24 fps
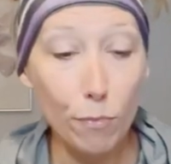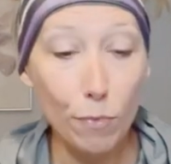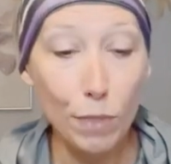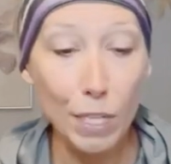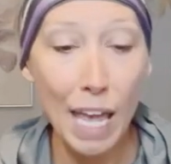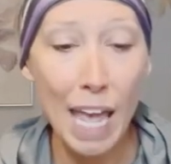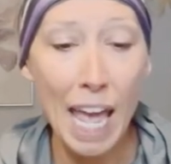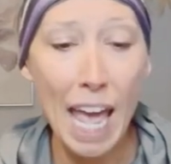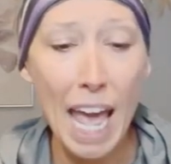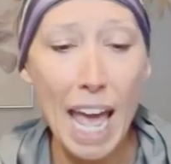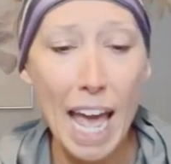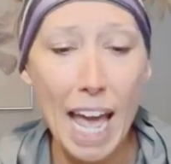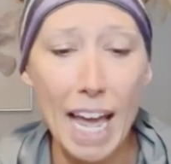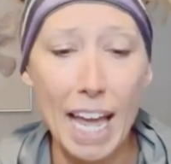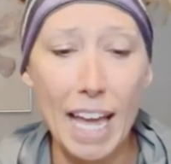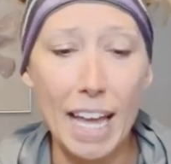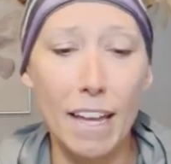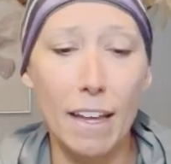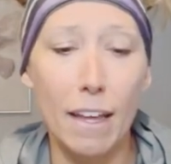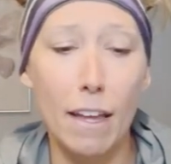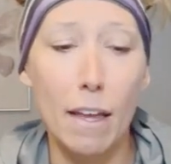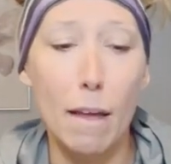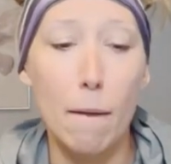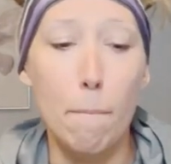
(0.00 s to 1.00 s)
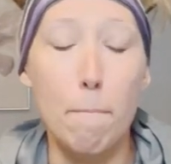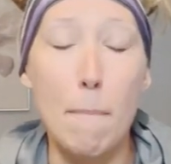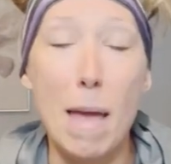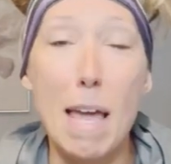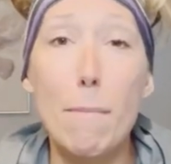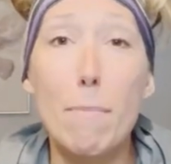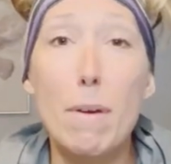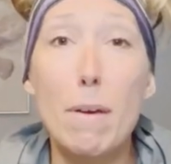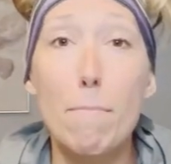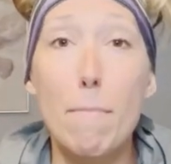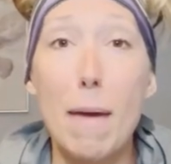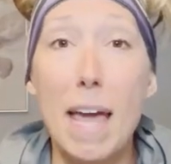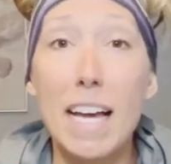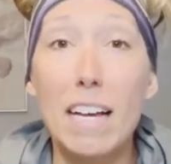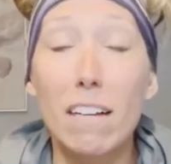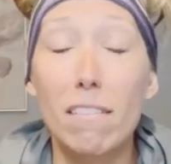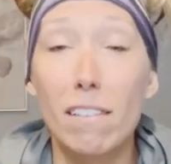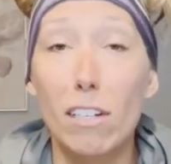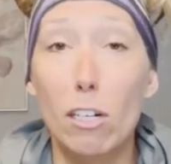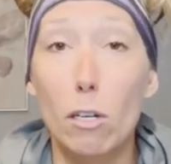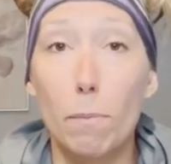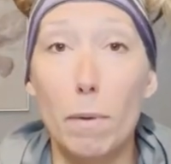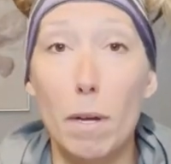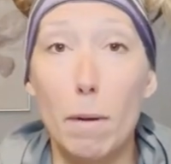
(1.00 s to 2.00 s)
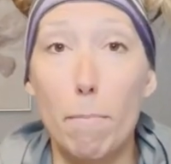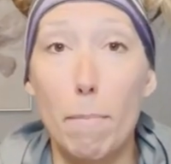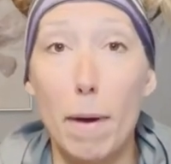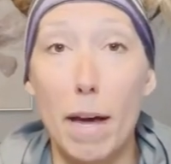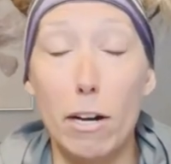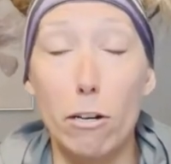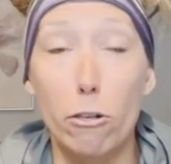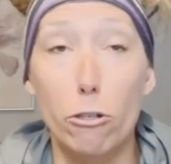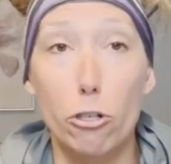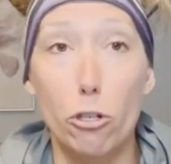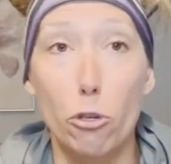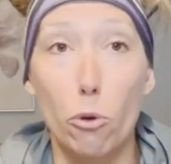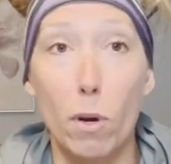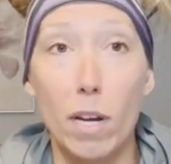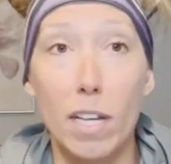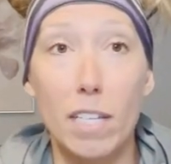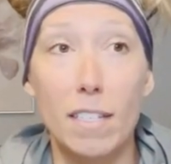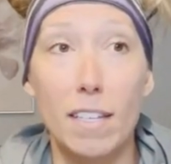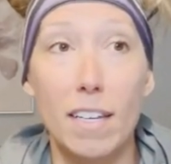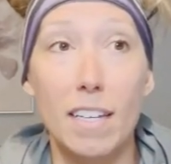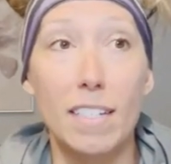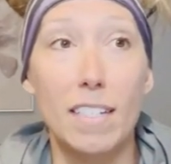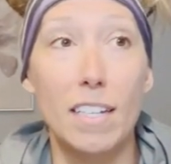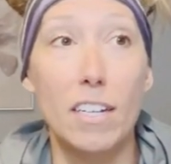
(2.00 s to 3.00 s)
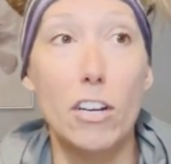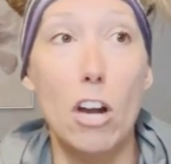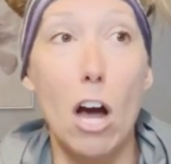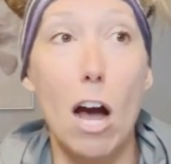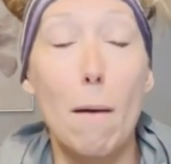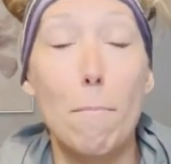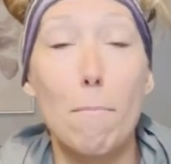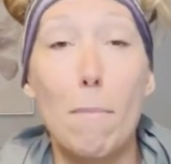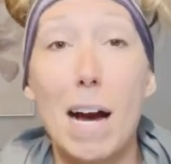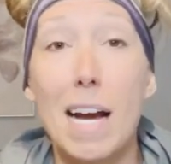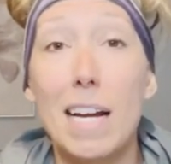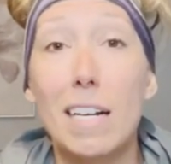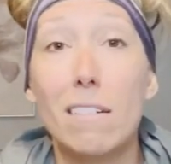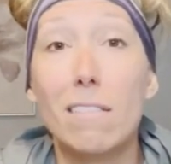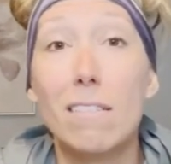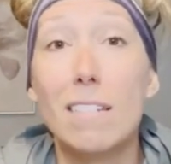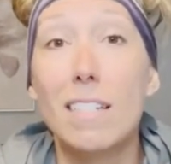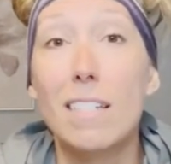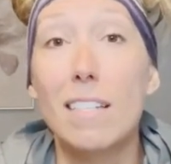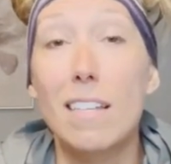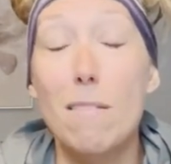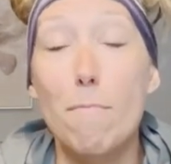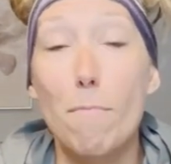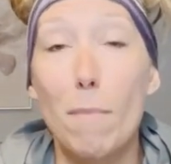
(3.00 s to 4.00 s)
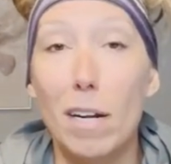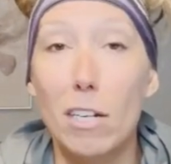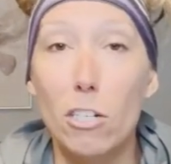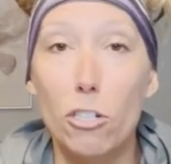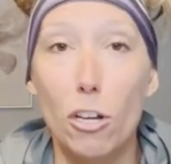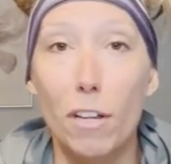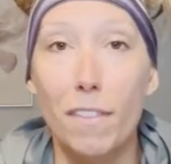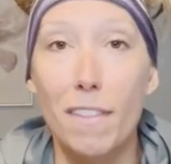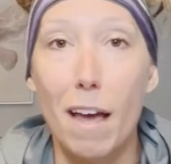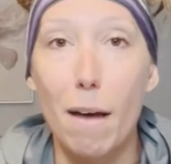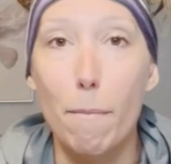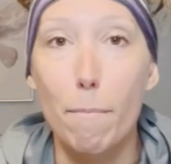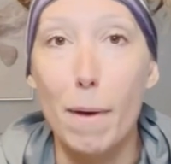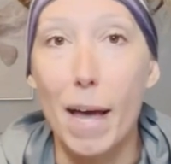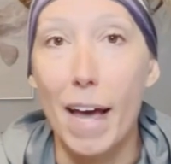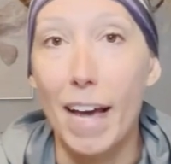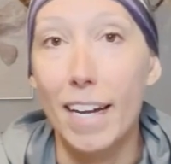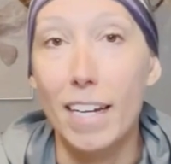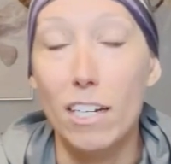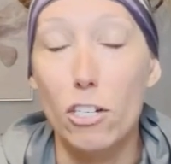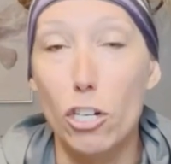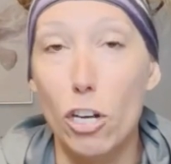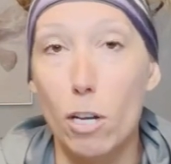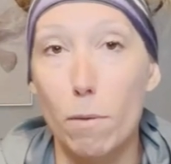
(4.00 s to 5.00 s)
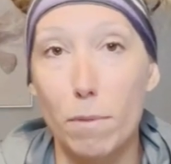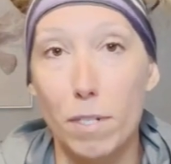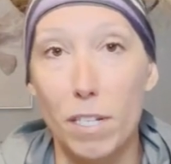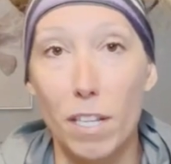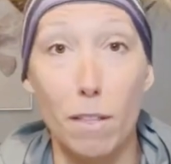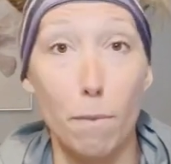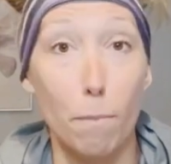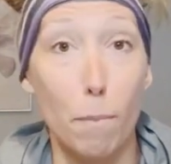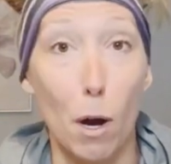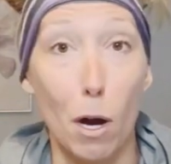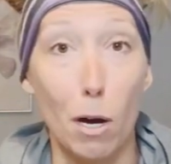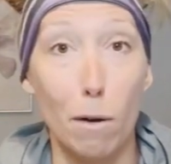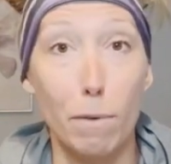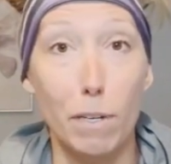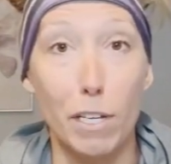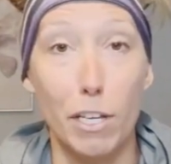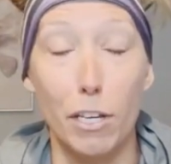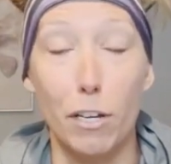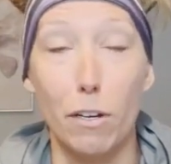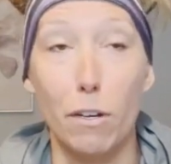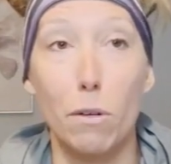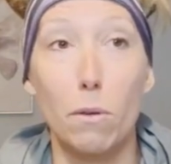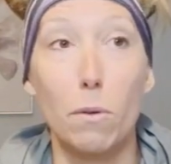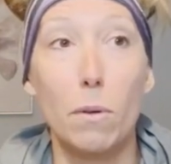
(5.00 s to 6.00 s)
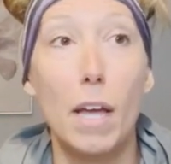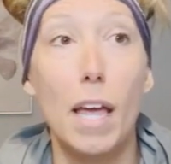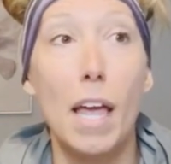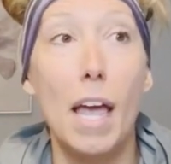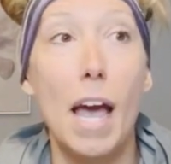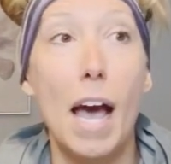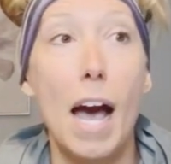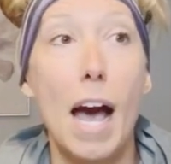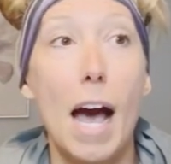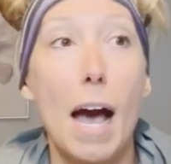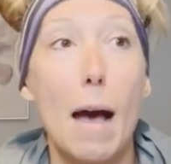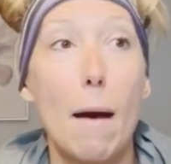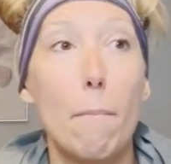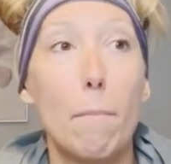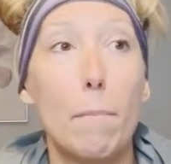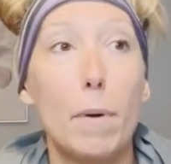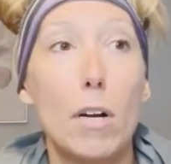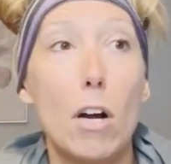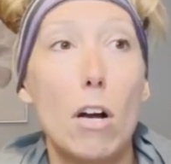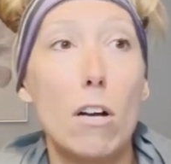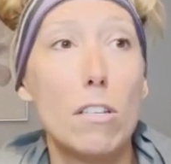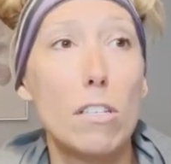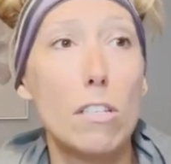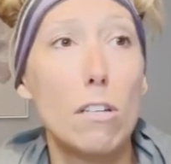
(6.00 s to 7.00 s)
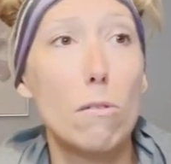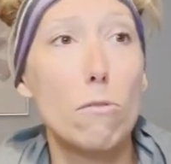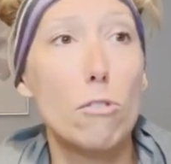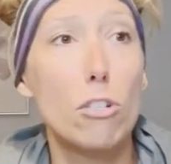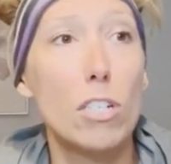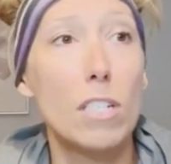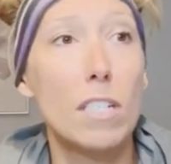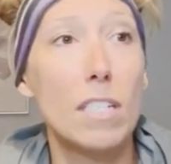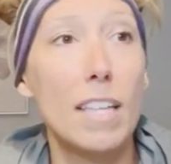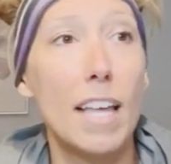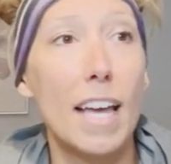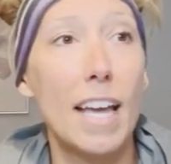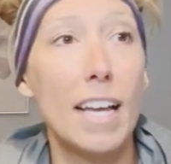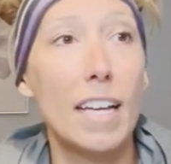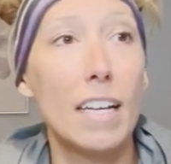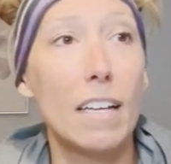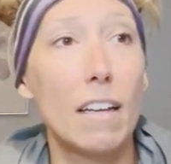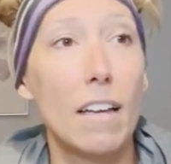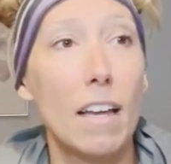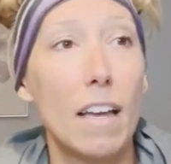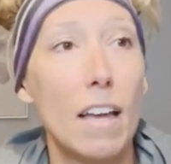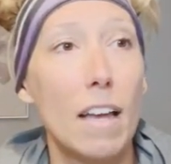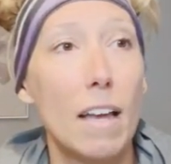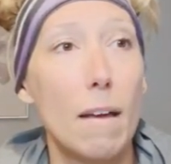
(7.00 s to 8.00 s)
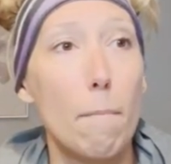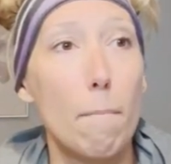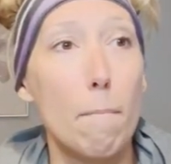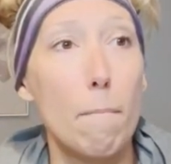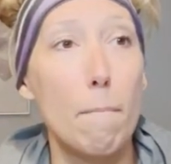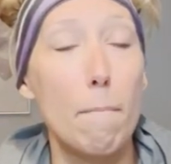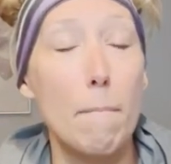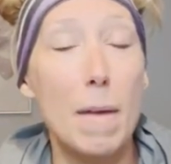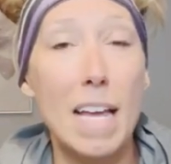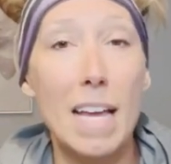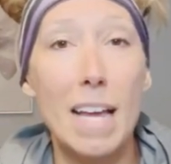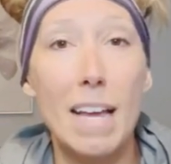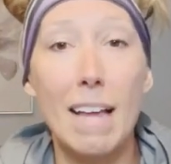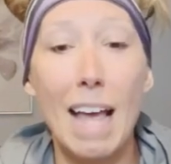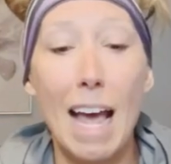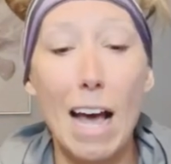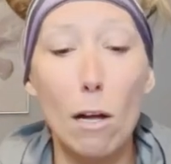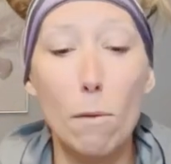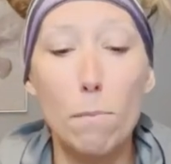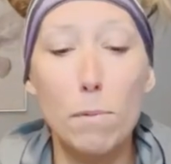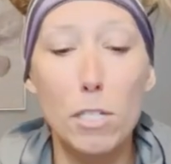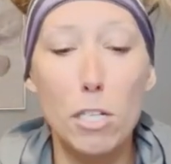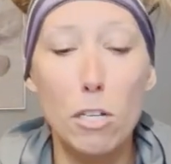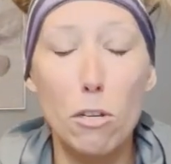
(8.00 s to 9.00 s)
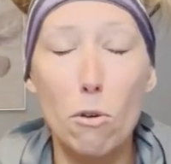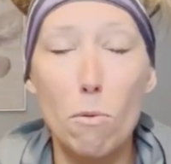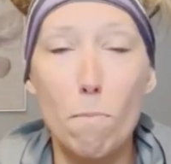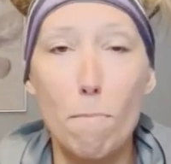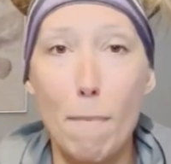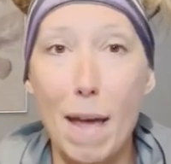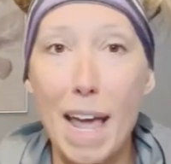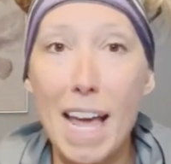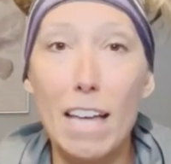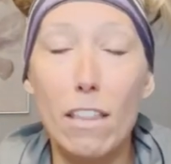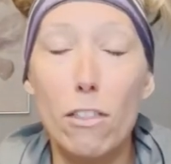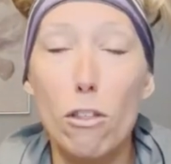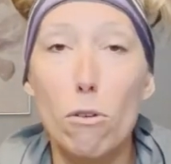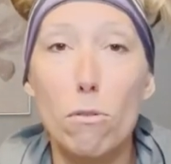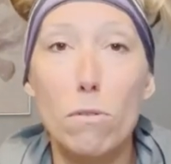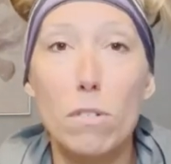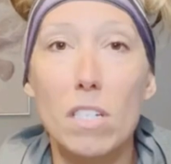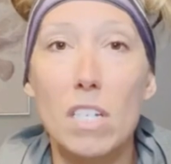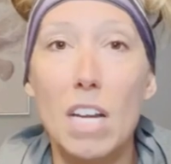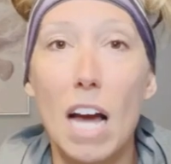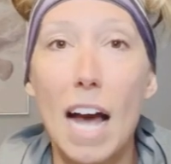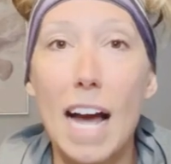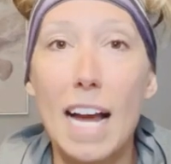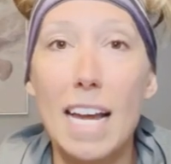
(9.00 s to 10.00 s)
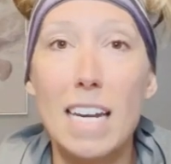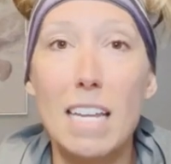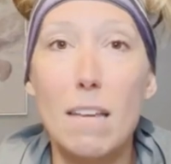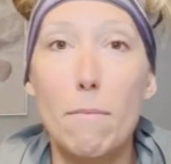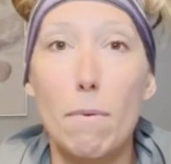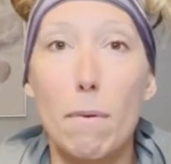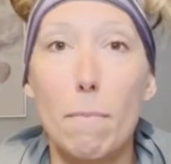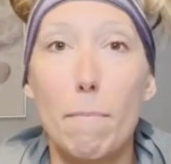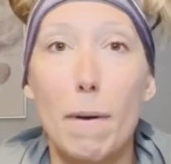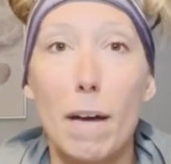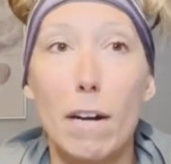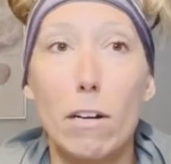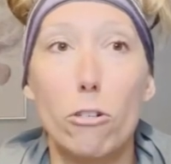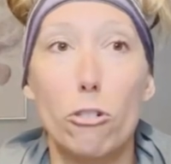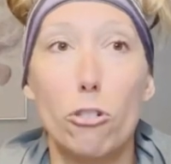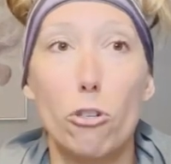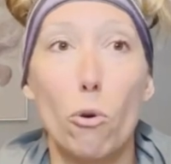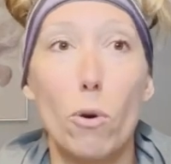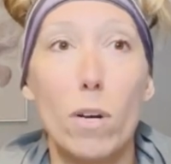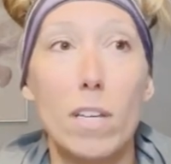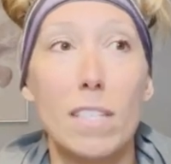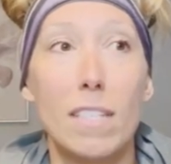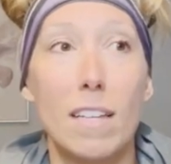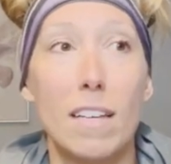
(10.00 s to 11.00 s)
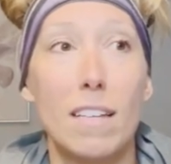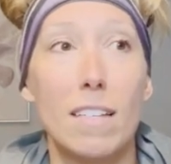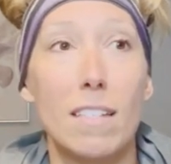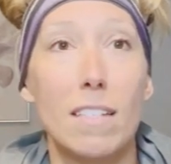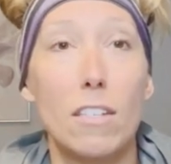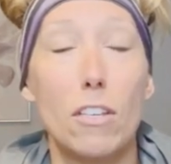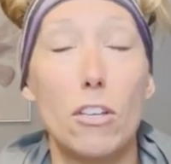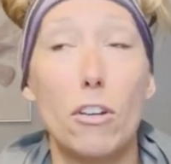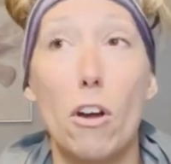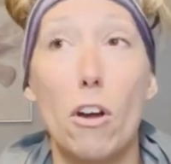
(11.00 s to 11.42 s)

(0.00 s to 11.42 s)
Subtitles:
maybe make a little bit better choices and not mindlessly munch on that bag of chips at the barbecue. But also just it helps you make those tiny bit better choices.